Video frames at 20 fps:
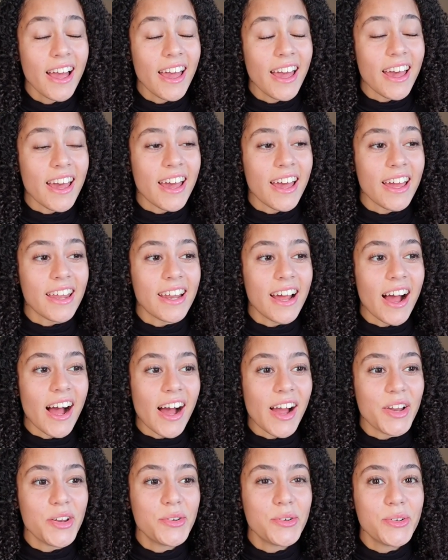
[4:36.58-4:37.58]
And
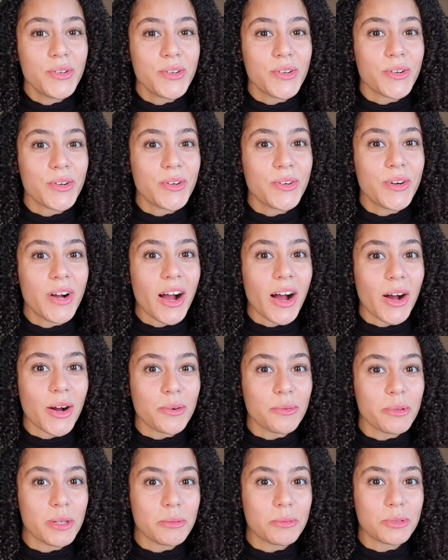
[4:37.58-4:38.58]
I don't know how
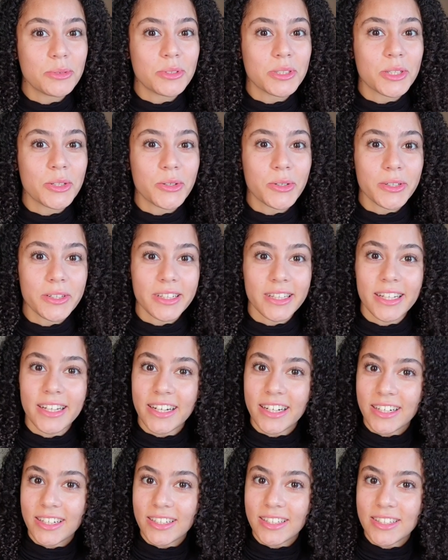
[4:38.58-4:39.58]
people with curly
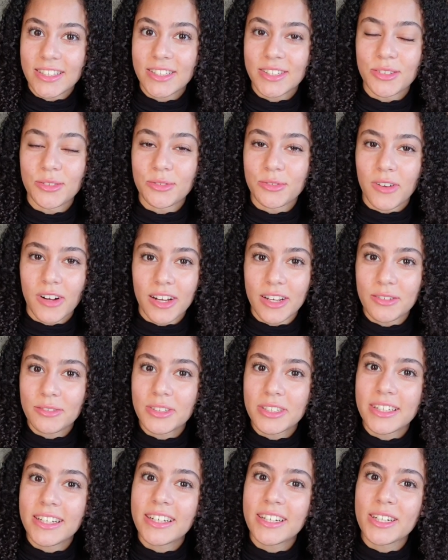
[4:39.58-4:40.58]
hair survive
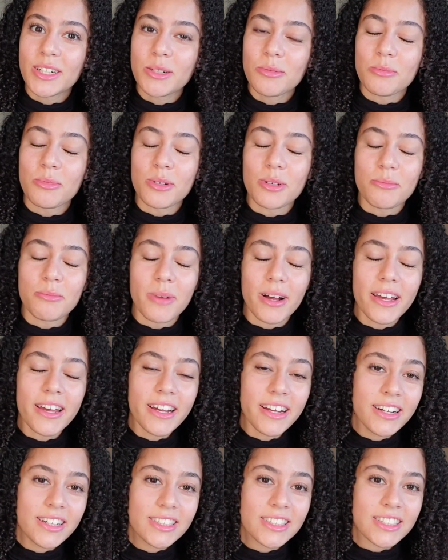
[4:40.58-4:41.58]
in here, but my
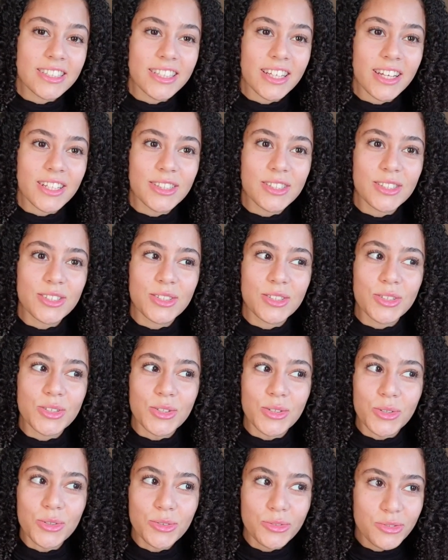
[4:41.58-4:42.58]
hair just gets
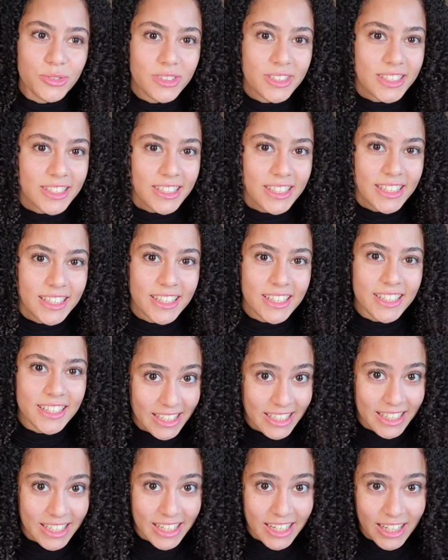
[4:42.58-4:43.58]
so
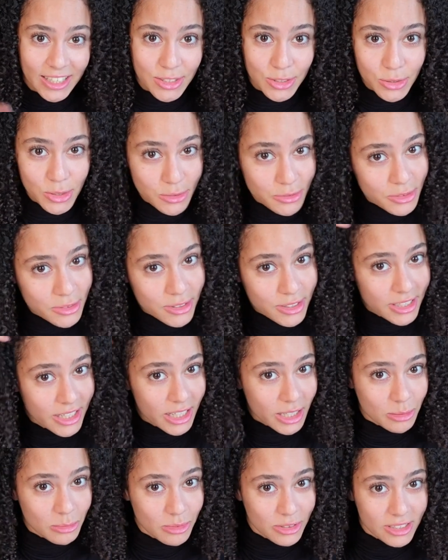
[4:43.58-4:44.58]
frizzy. Like, I don't know if you're
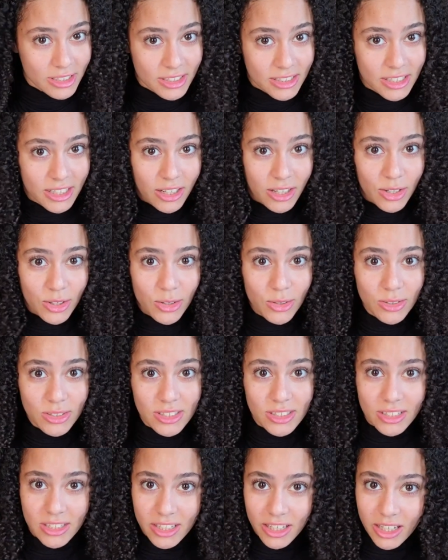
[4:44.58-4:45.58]
able to tell
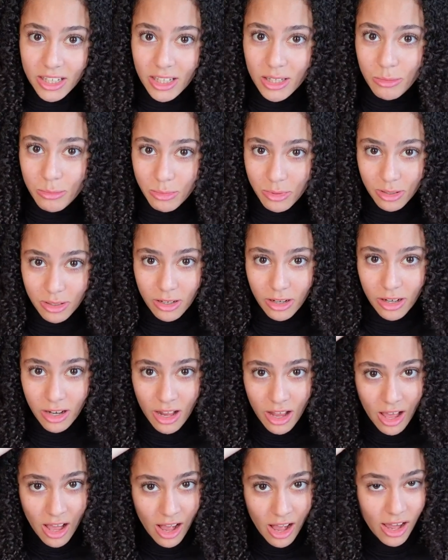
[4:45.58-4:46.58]
today, but
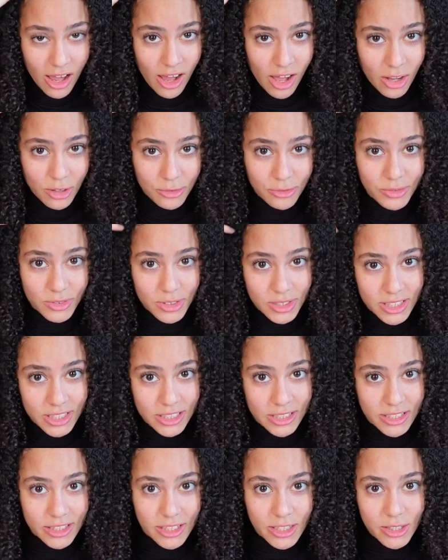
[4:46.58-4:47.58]
I feel
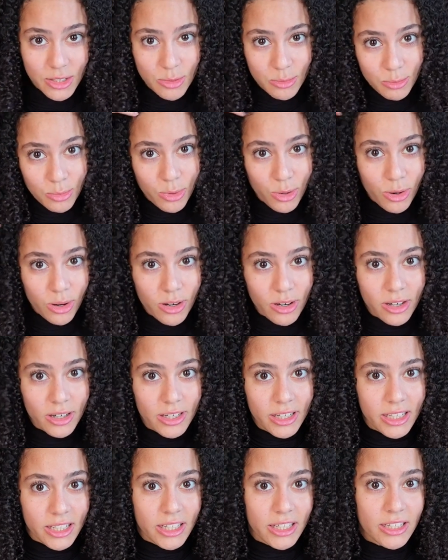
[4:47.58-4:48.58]
like this
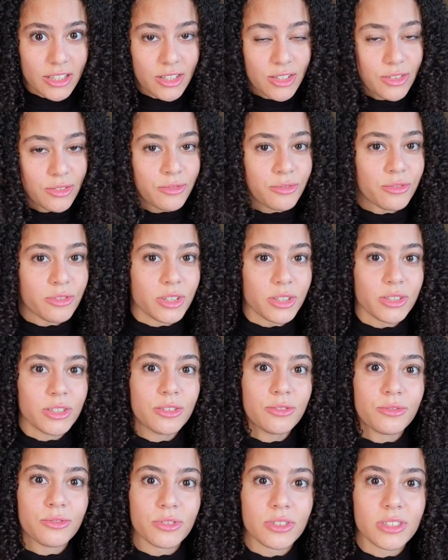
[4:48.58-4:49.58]
part is very
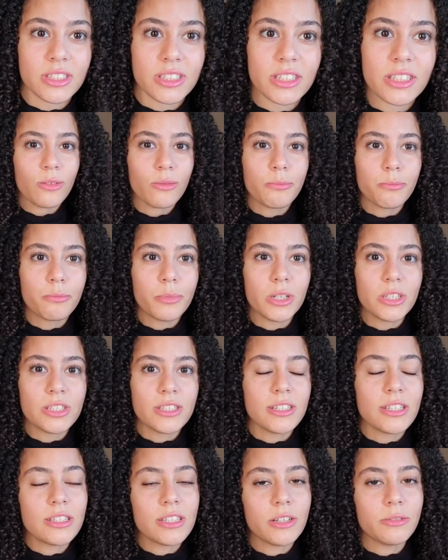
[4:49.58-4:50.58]
frizzy. But
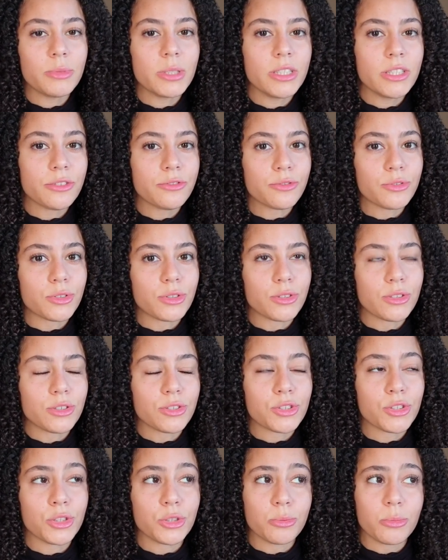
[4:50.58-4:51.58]
since I've been here for
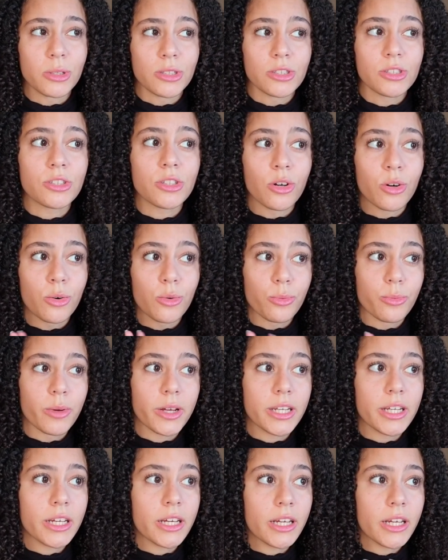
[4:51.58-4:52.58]
2 months
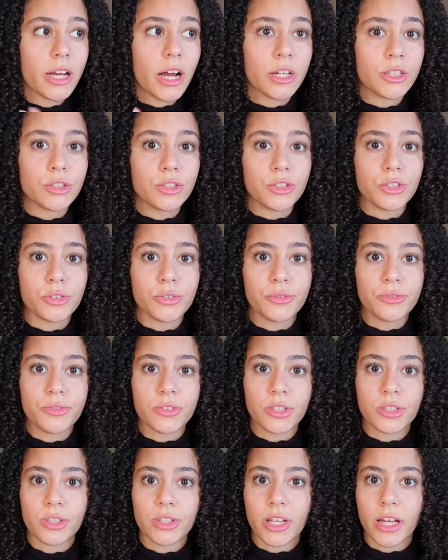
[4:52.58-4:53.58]
already, I do
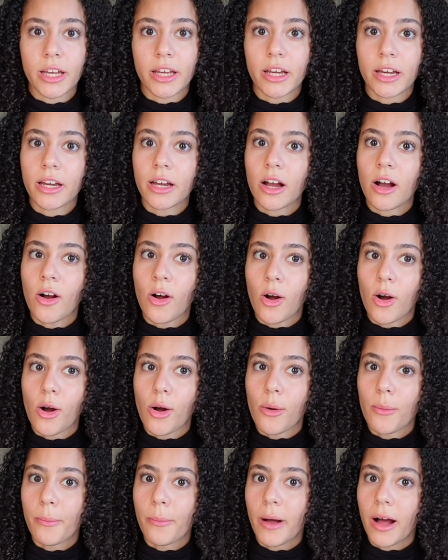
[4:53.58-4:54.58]
feel like
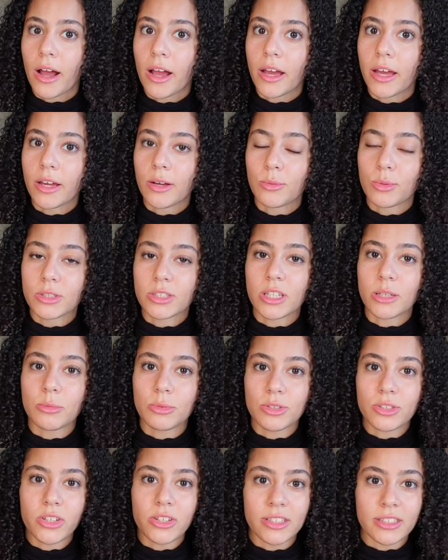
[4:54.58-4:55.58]
I was able
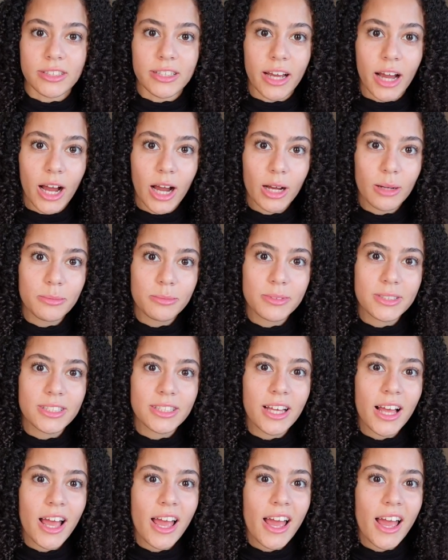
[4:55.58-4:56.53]
to adapt